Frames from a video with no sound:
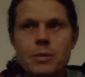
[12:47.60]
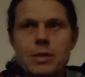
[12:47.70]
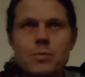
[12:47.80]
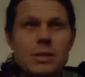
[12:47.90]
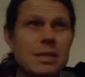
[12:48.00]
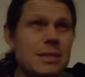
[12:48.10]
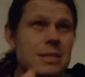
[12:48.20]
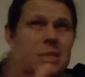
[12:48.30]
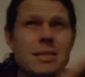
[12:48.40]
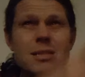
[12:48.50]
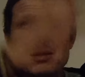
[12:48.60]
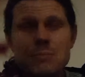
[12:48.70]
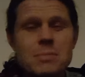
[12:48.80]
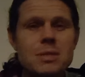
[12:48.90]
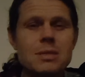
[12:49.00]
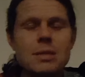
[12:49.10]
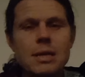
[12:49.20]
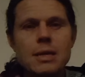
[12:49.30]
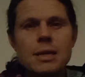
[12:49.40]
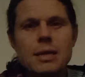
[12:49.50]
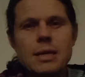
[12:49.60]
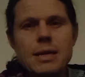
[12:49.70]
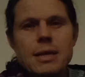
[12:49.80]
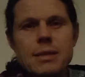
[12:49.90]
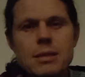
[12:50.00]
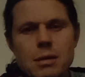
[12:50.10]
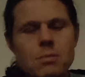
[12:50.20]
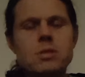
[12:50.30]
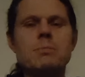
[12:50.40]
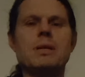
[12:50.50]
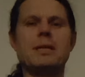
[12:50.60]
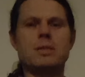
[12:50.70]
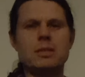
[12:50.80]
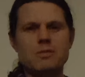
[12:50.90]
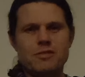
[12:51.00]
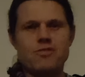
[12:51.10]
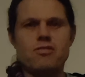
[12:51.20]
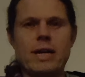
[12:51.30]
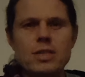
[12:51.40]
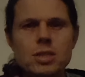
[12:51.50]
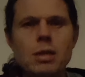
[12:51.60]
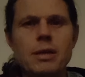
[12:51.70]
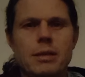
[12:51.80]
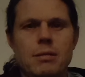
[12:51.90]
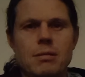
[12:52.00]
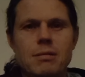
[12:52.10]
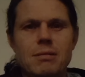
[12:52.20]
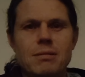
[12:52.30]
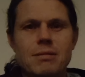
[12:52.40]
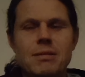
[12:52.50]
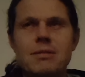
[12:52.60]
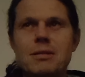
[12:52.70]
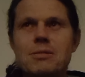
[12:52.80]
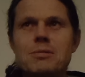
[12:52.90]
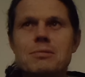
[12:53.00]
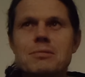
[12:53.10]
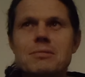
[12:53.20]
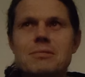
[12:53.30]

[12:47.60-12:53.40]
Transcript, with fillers: we with these systems that ultimately are so fragile? You know,